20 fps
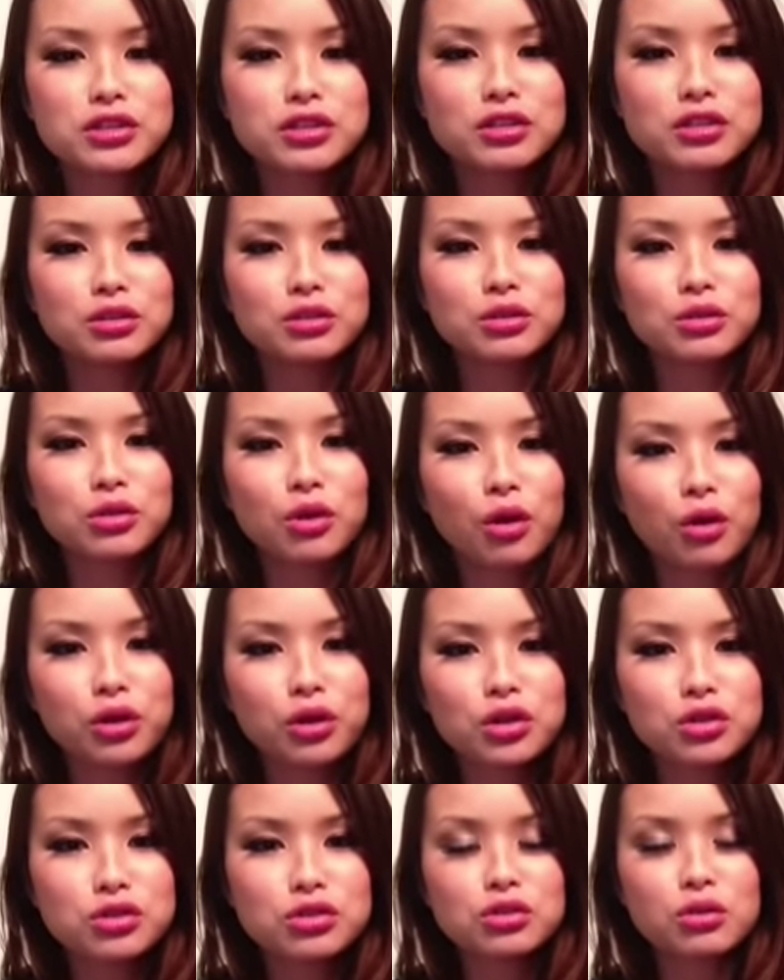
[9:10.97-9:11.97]
to go to
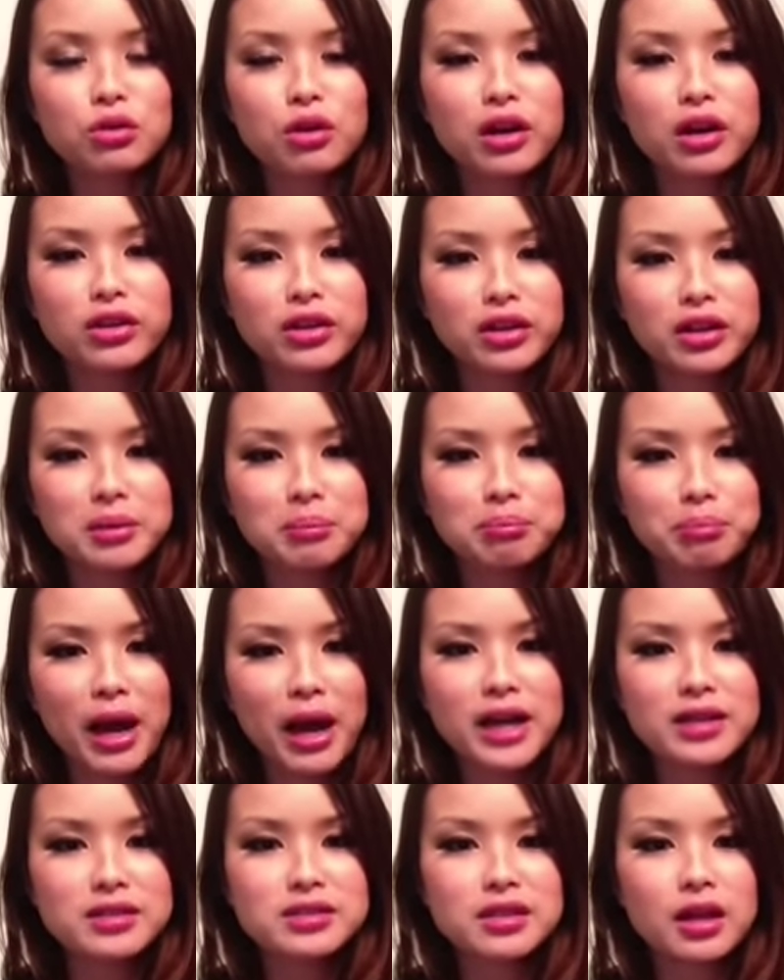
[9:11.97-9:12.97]
your store and they're going to
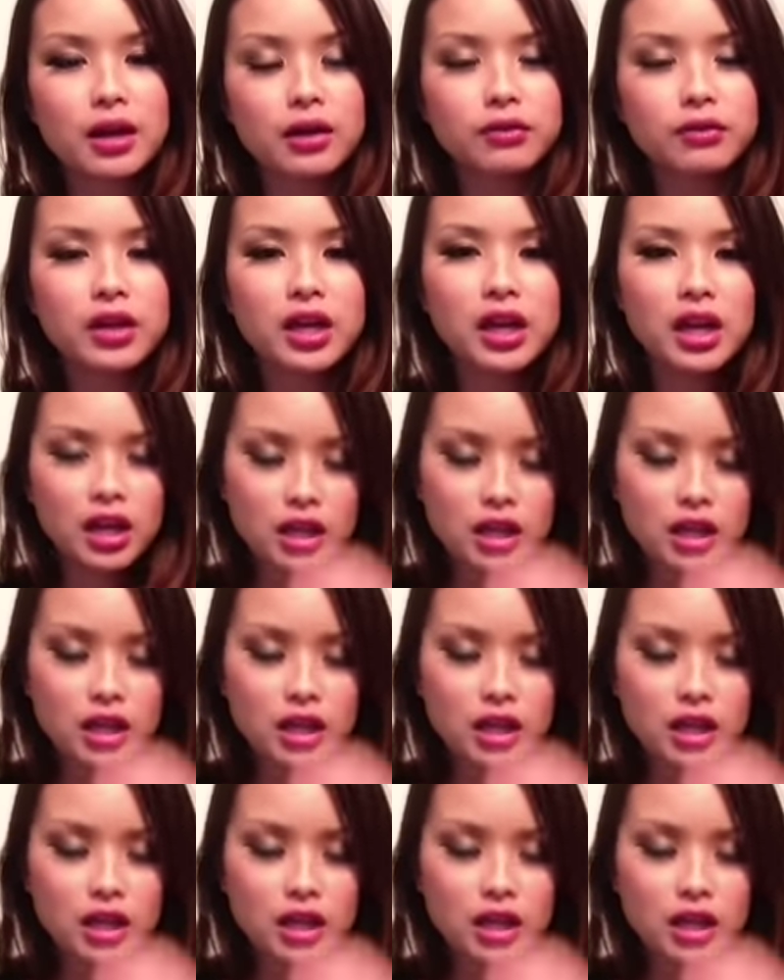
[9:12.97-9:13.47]
buy stuff